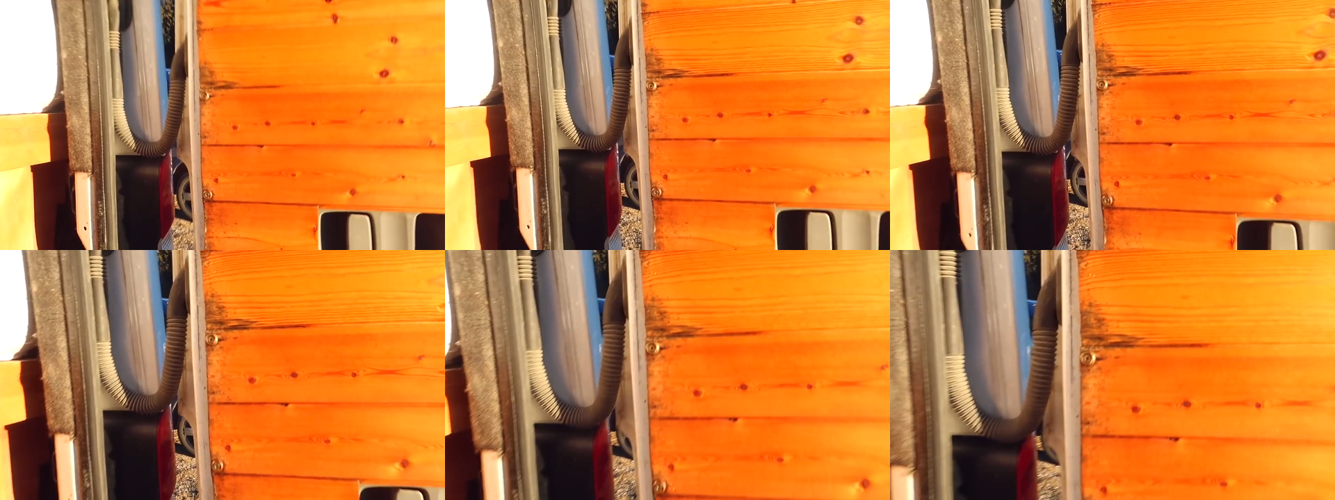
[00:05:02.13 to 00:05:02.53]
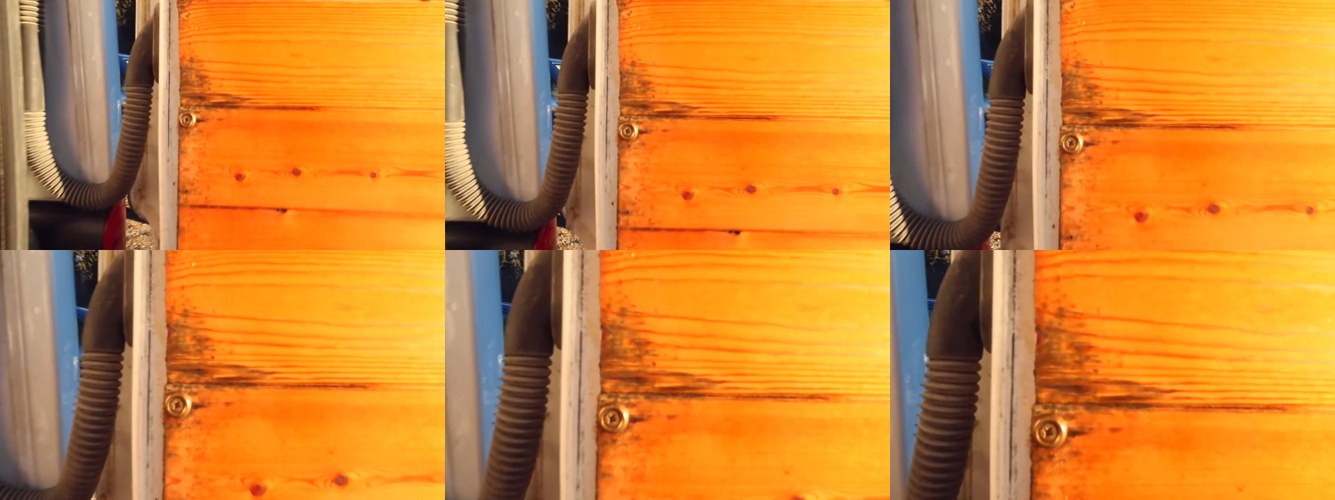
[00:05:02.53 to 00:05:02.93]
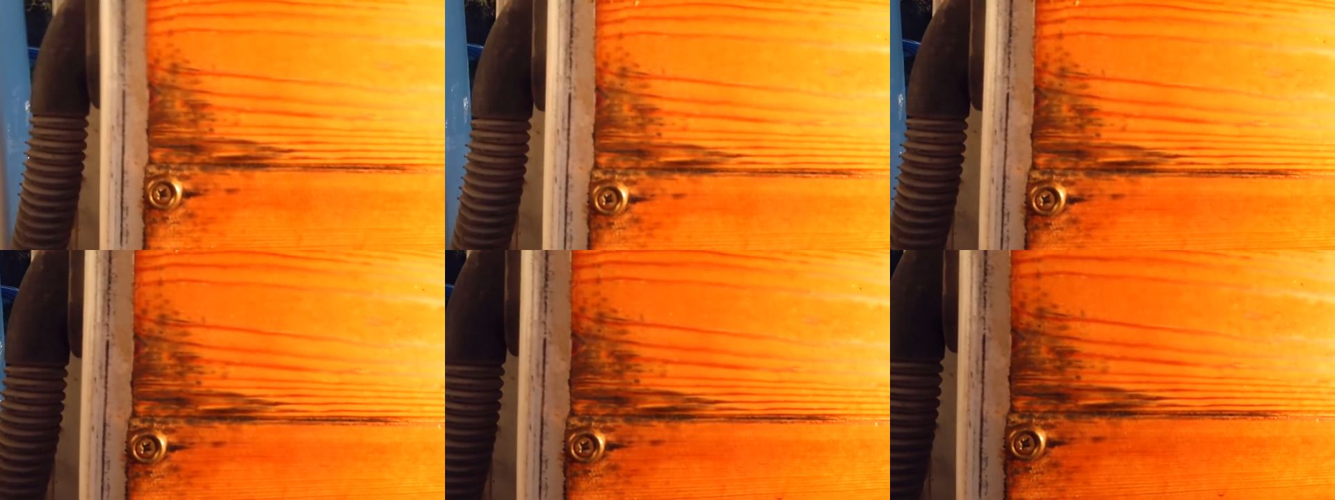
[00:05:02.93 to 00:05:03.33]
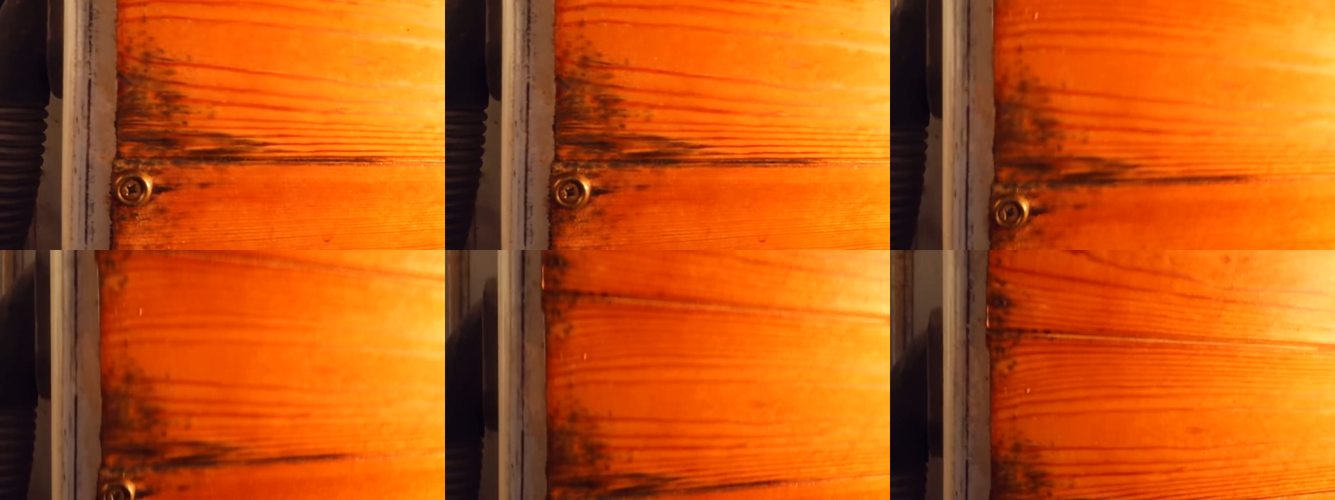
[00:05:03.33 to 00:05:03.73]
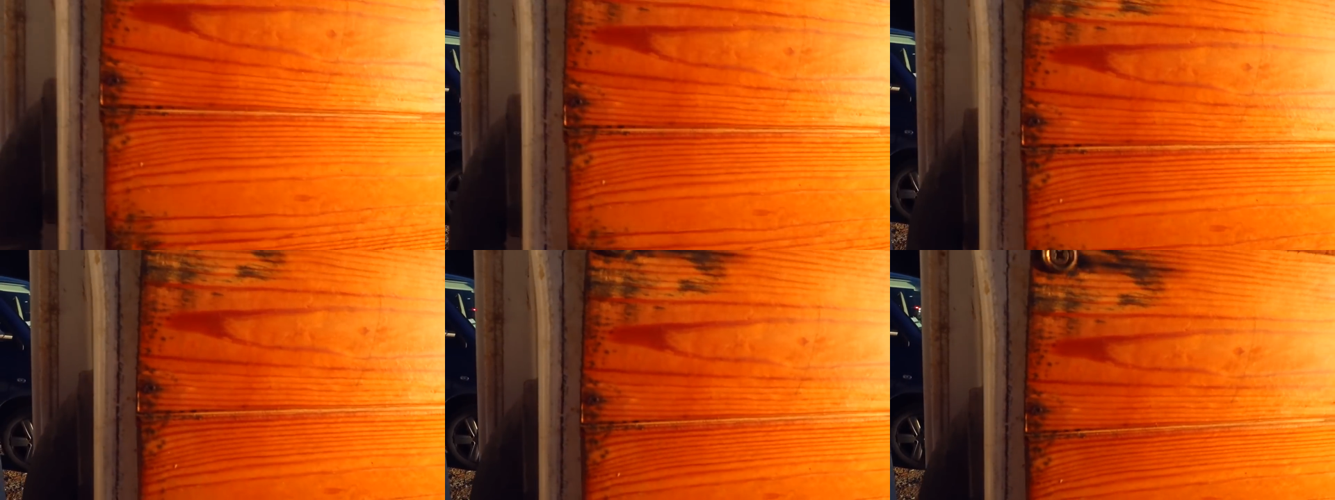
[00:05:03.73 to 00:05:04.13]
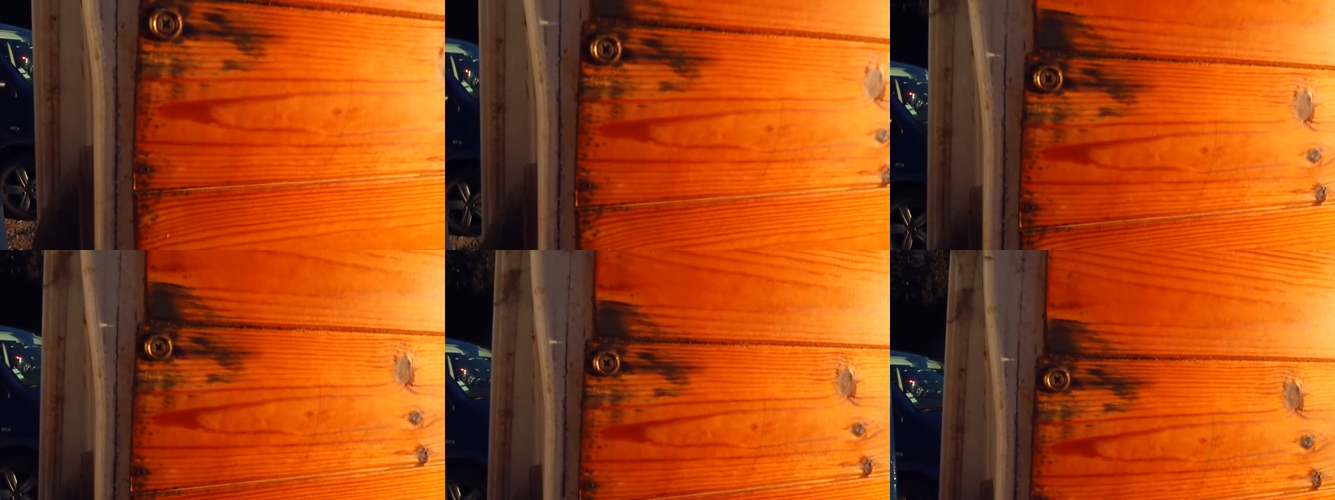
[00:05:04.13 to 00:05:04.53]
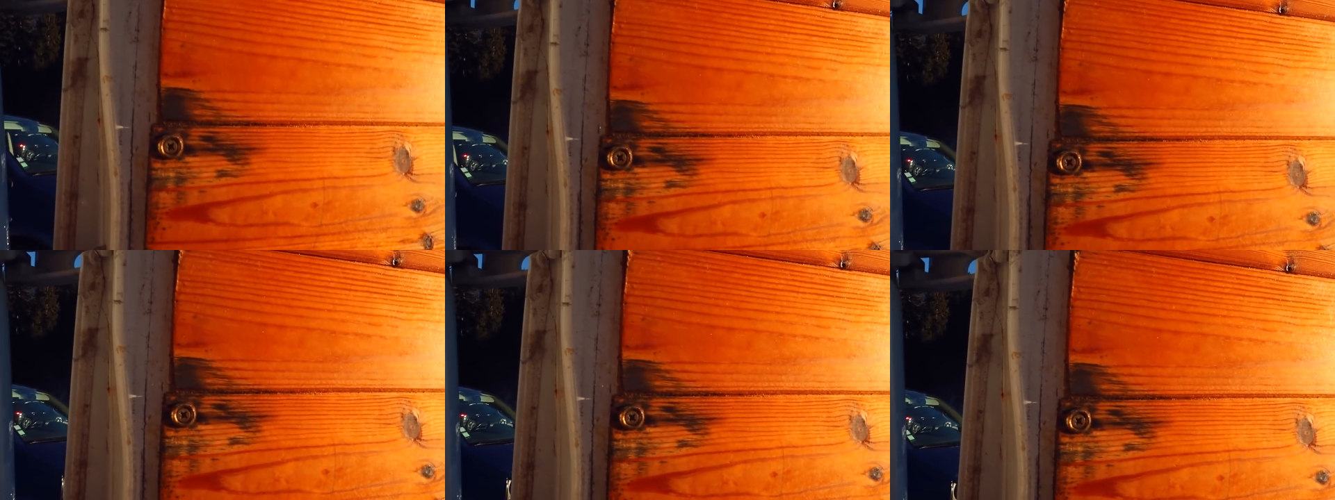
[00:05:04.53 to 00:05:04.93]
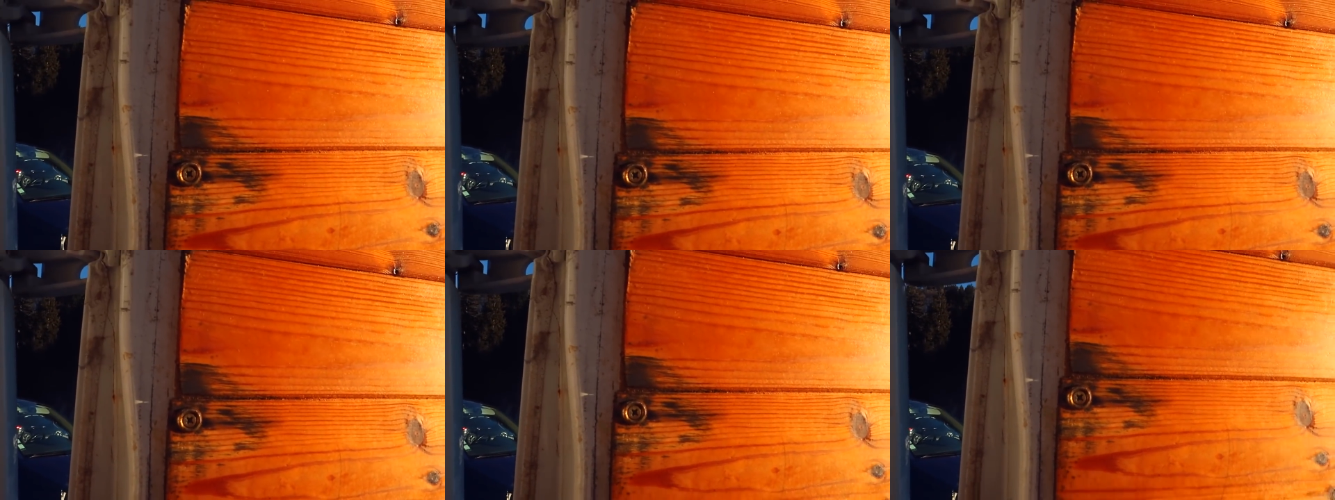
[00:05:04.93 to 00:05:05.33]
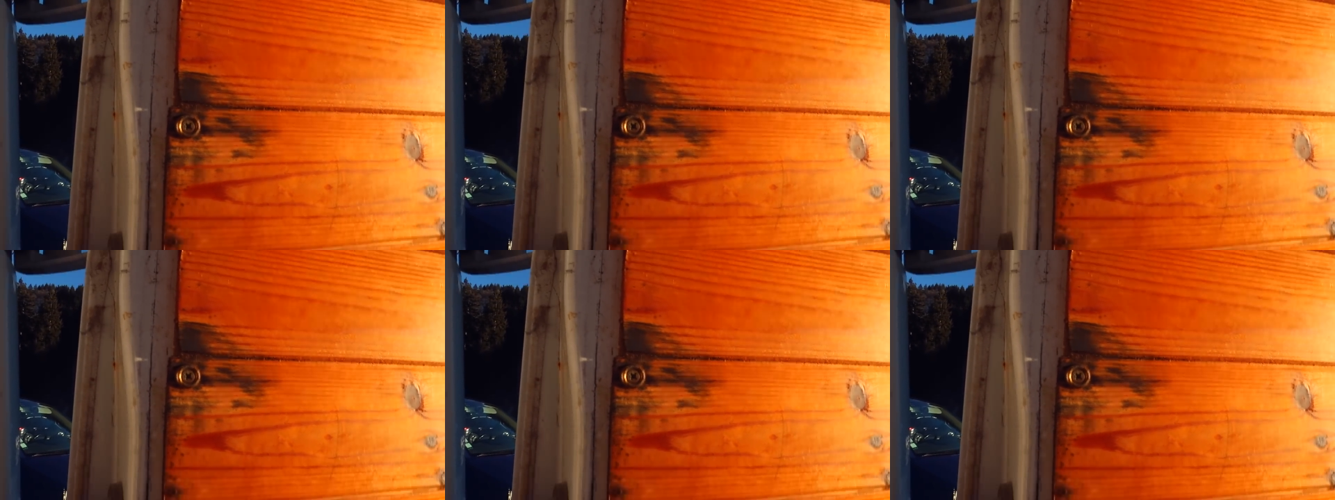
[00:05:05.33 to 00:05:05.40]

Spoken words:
[unreadable: no face in view]